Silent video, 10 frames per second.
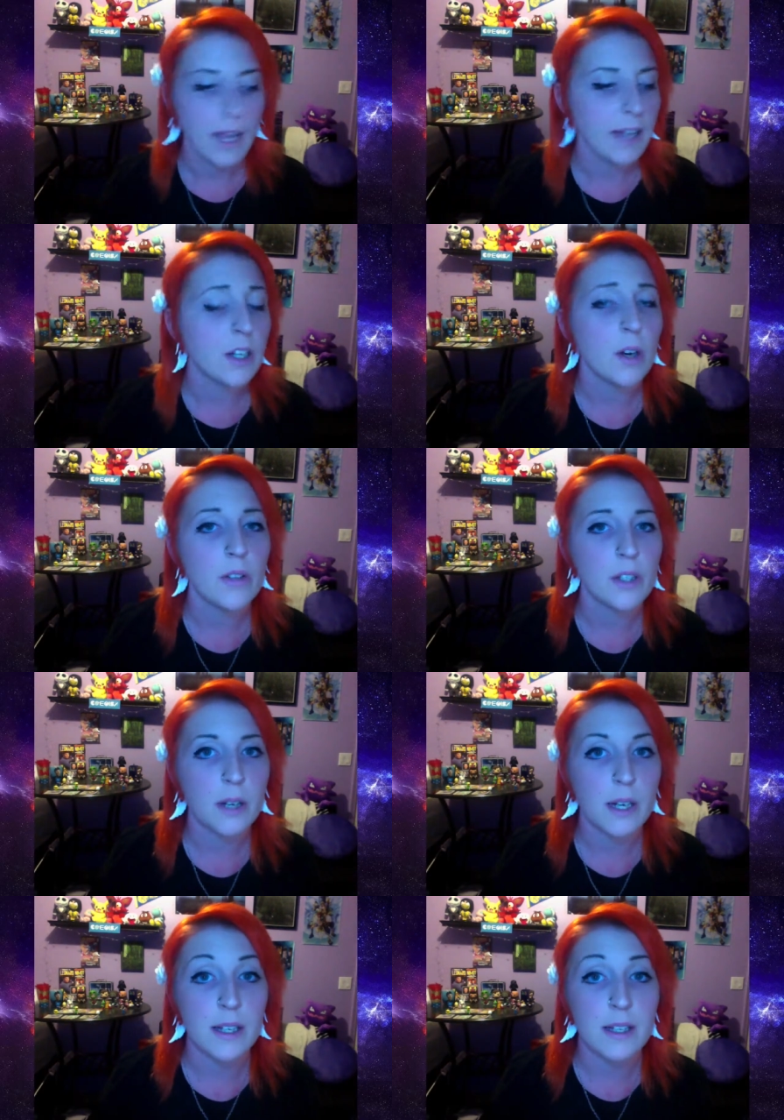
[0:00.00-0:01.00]
And know that you
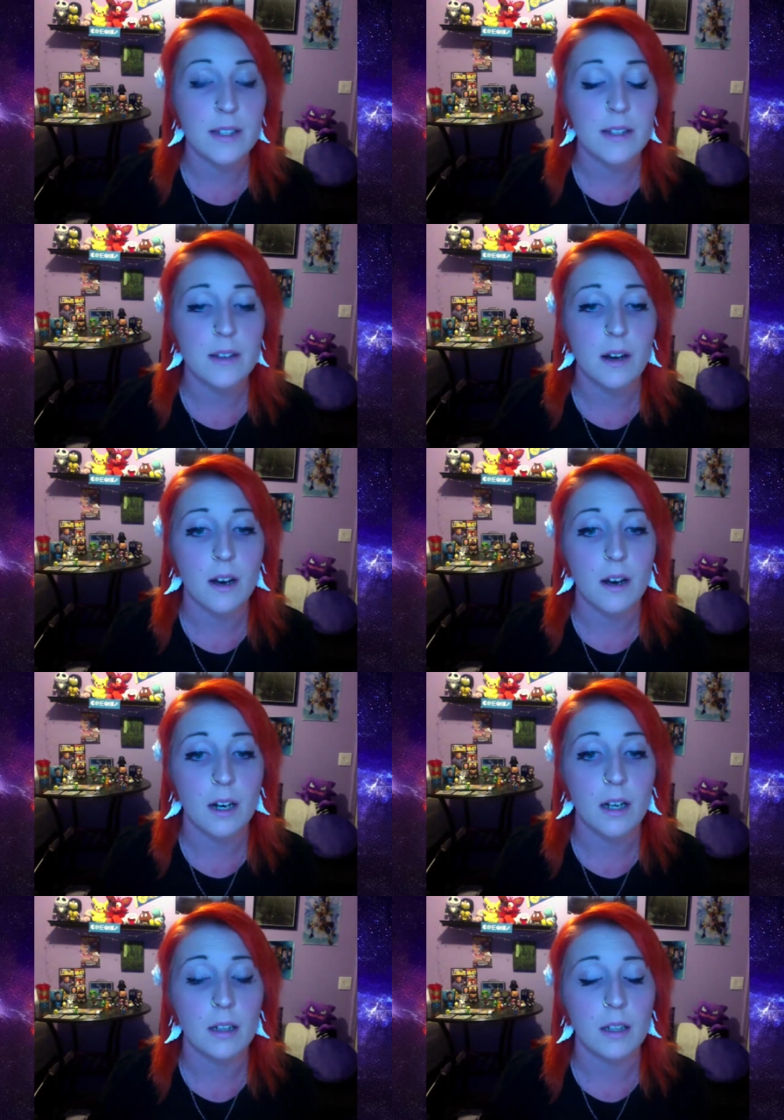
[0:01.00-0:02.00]
guys
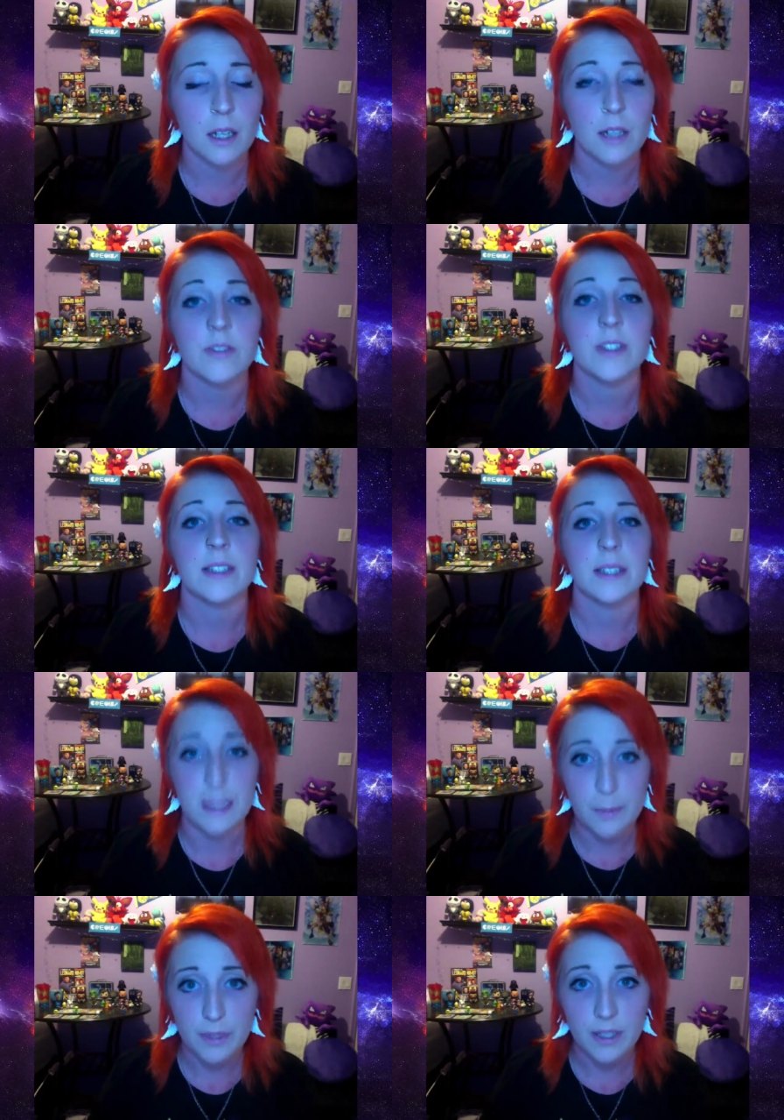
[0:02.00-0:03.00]
are loved
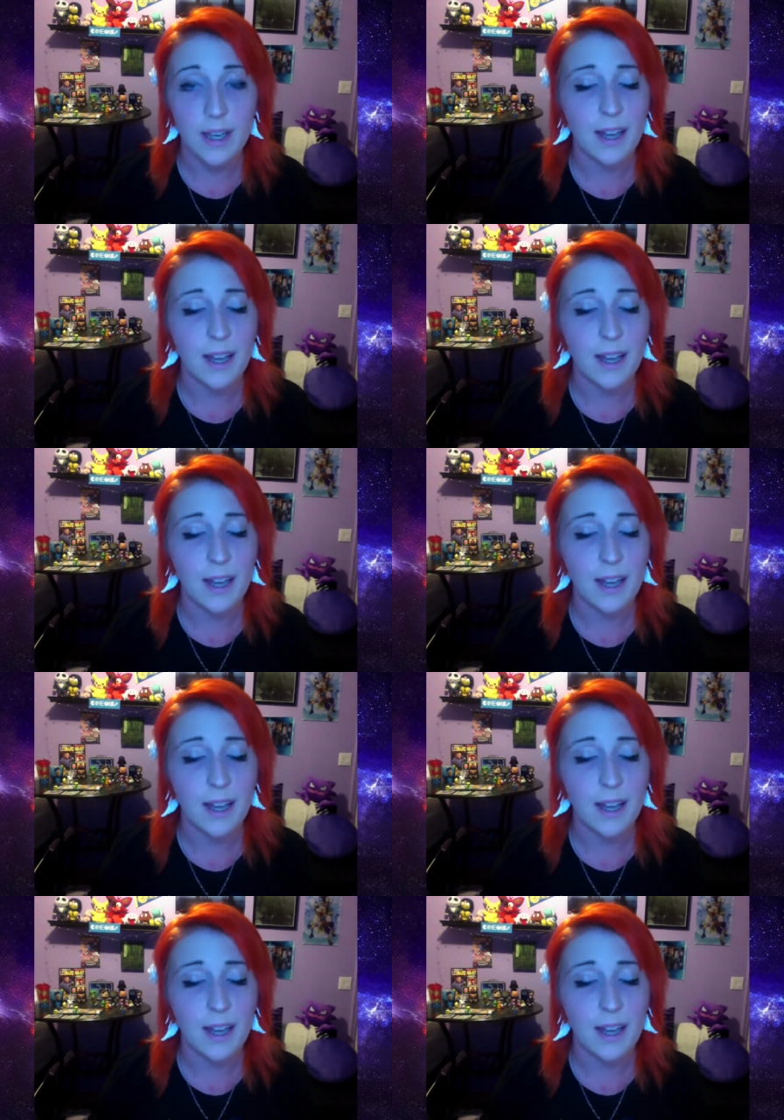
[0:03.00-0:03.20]
deeply.